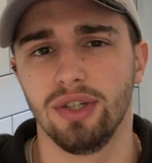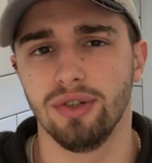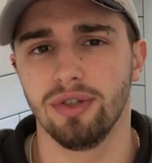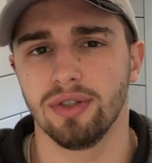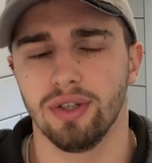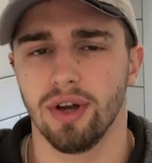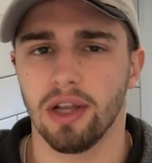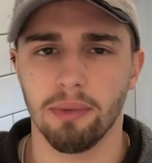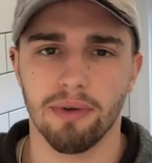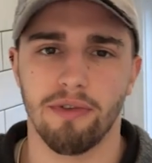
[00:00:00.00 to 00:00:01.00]
to do, you know, a
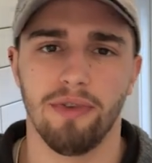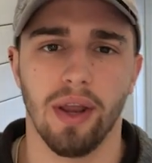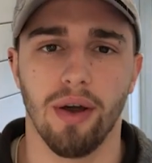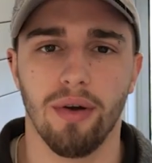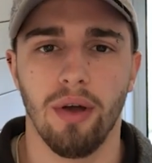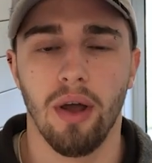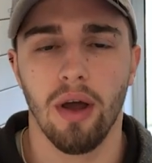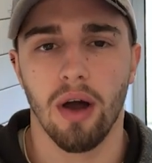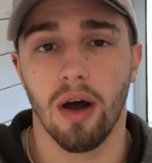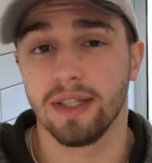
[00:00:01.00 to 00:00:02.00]
little bit of a video
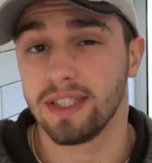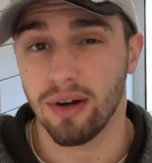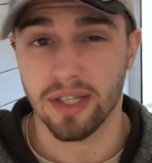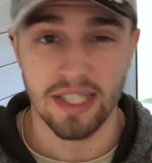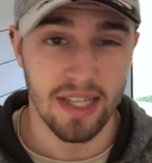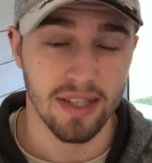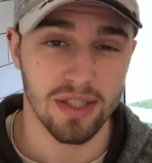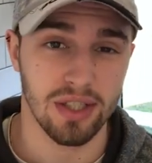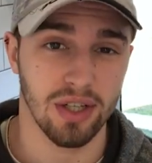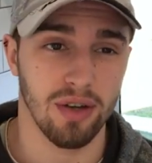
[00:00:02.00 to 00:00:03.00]
on
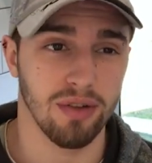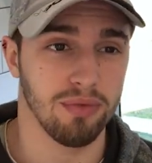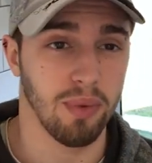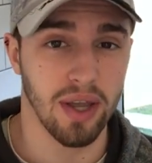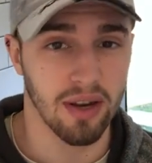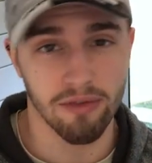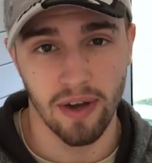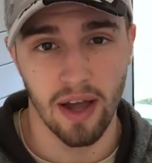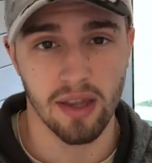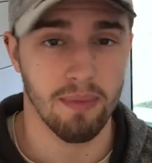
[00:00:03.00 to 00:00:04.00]
Sarracenias, you know, where you can
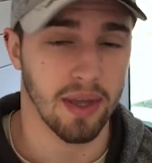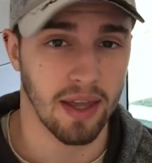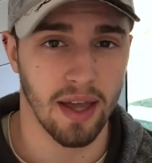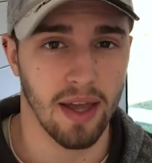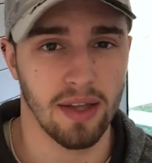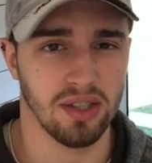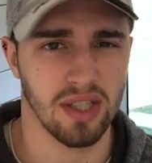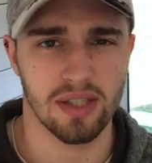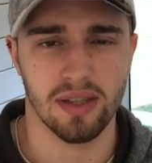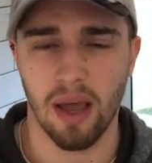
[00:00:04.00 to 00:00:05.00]
find them, the care, and
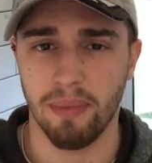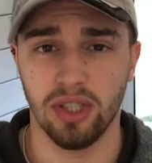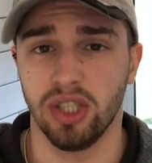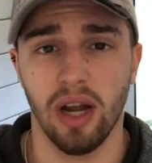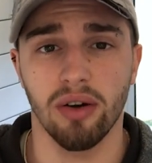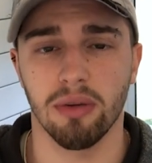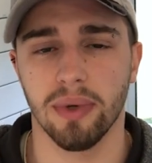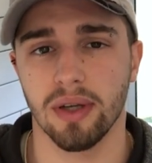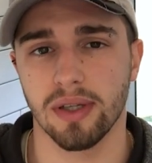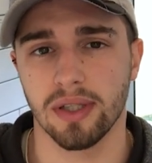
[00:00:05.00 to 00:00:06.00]
just them in general
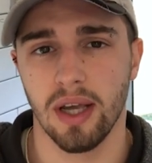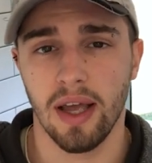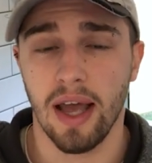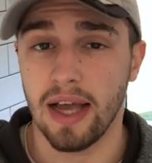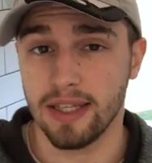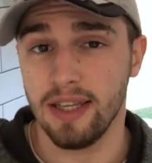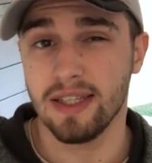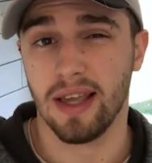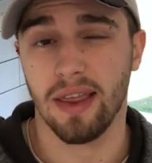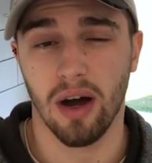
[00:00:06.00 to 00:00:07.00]
because as he
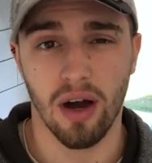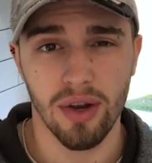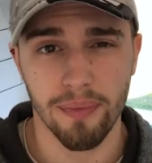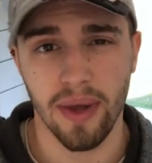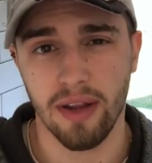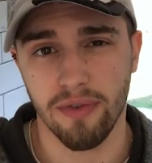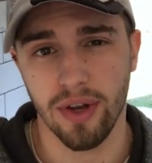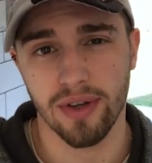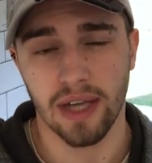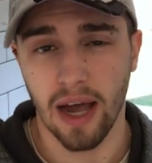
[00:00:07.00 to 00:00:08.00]
said, there aren't many
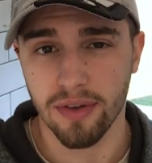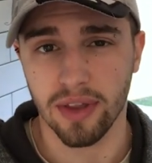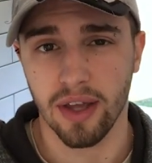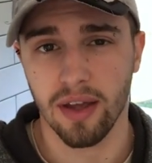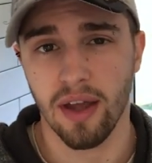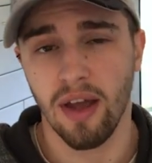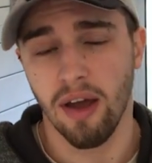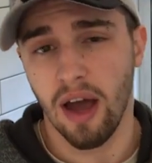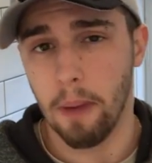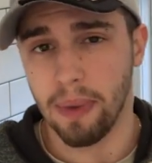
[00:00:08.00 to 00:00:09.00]
videos out there
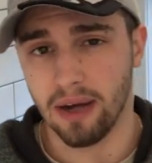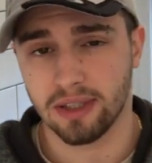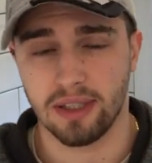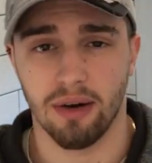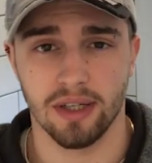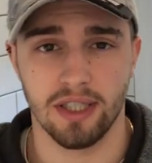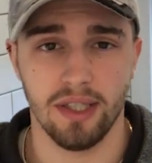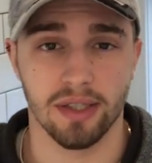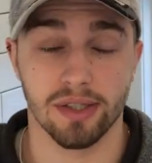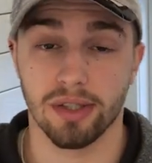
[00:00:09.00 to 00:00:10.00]
about
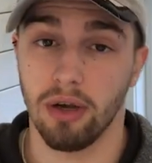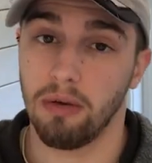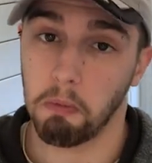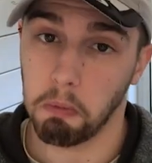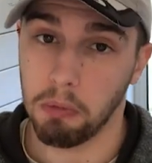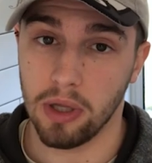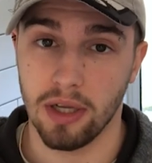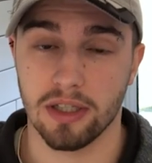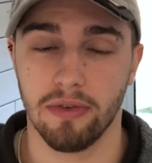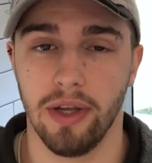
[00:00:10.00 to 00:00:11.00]
Sarracenias, so
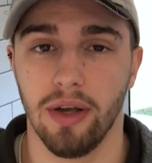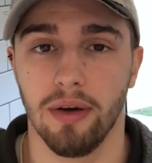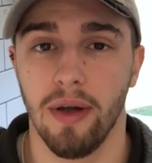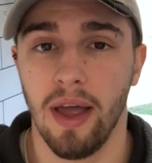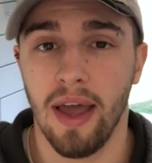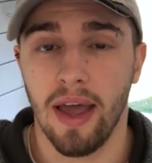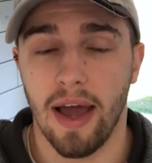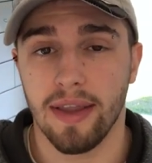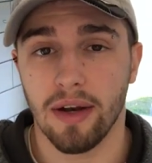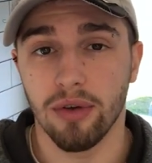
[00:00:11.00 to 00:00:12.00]
here's the video.
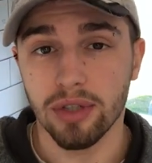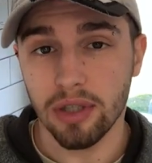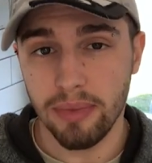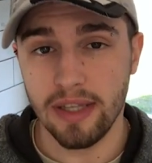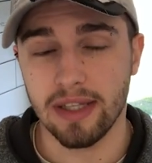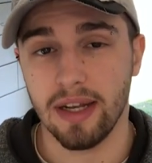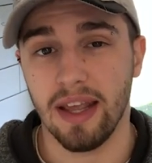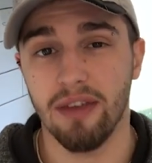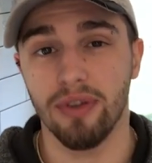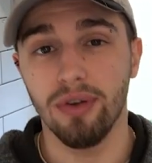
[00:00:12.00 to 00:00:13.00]
And that also means that
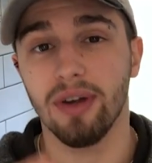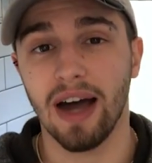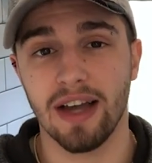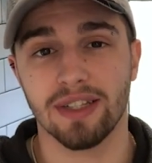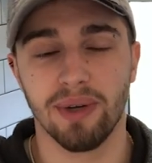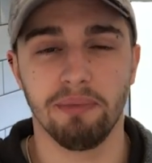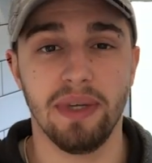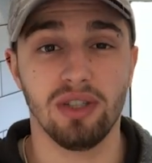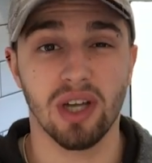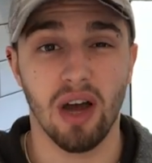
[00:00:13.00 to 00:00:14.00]
if you guys want
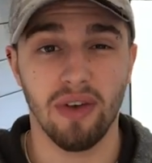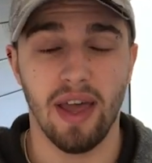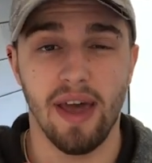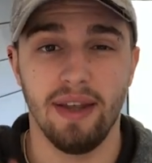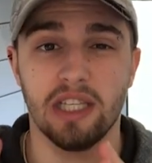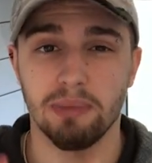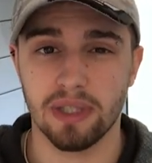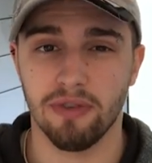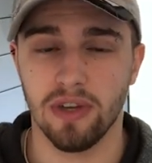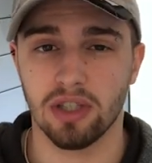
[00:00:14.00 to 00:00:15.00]
me to cover any
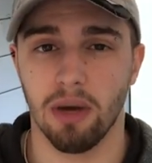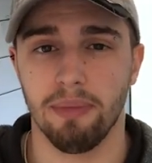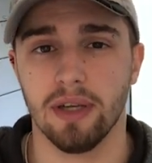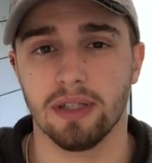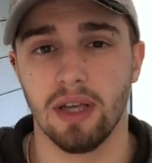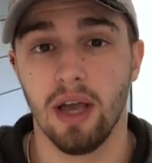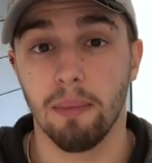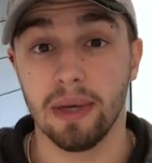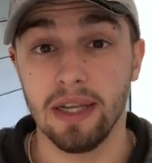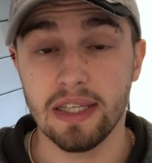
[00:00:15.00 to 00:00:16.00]
specific topics,
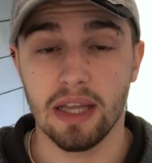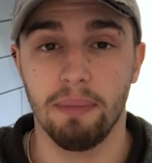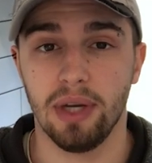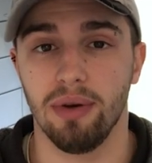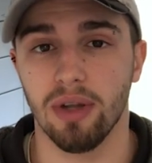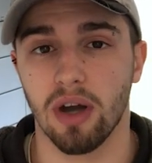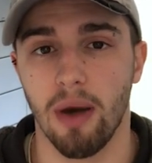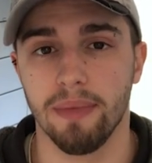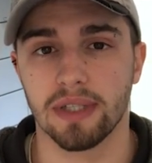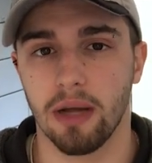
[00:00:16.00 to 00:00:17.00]
please let me know in the
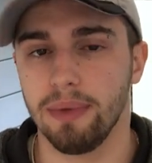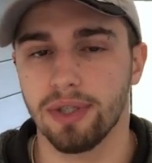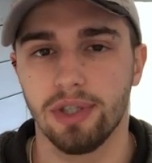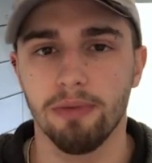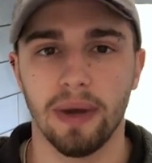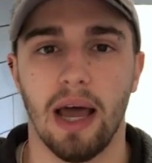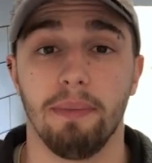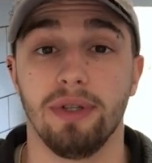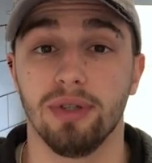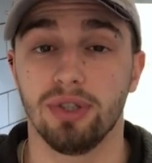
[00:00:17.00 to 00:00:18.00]
comments. I'll be super
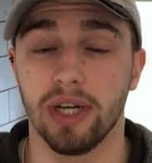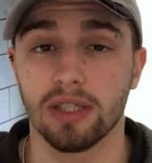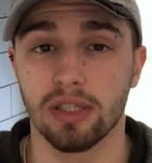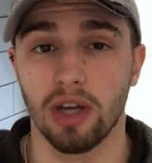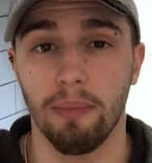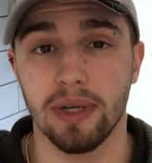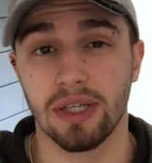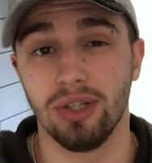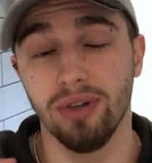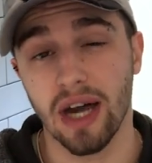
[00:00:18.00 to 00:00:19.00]
happy to address the topics
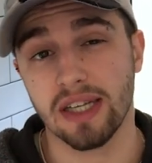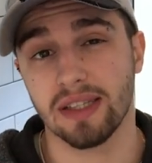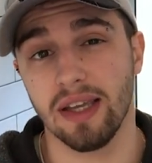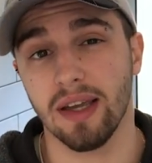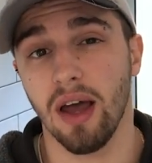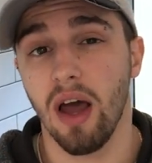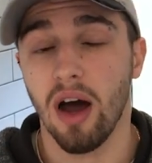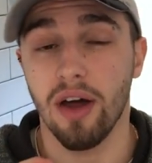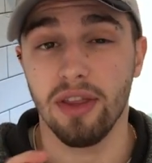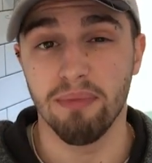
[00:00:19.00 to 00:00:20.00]
that you guys think
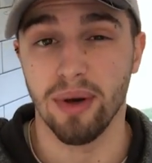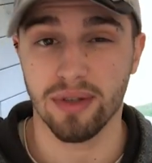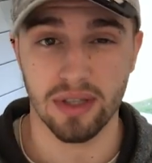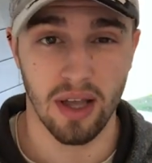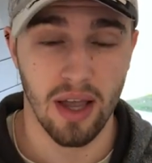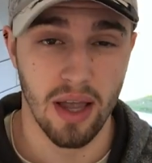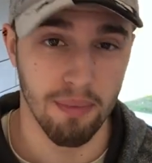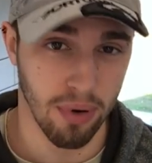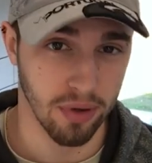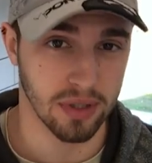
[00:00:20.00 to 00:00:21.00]
are the most
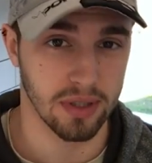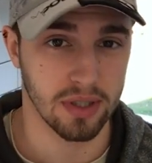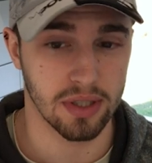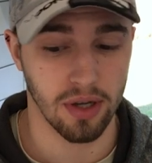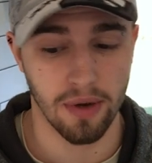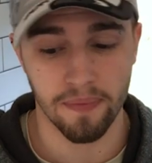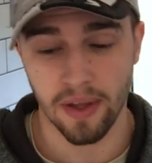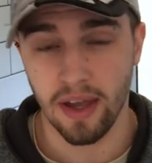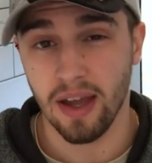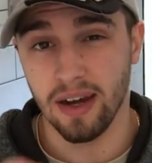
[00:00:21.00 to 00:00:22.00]
important. So
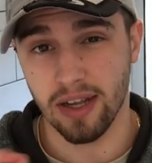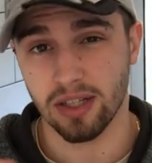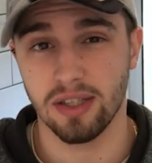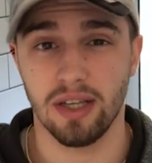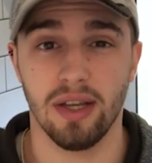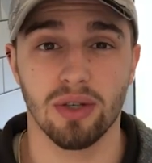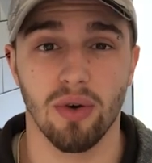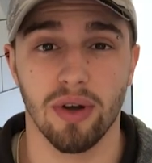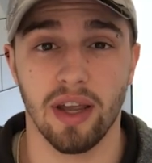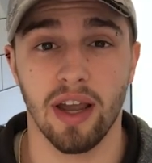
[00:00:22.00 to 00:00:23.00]
let's continue
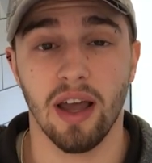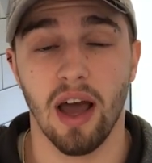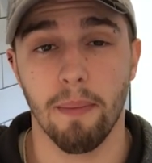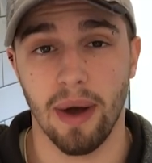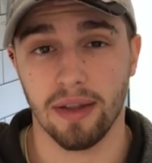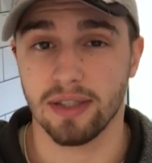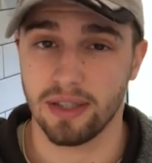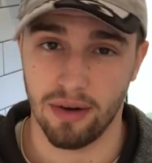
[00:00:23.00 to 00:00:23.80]
talking about the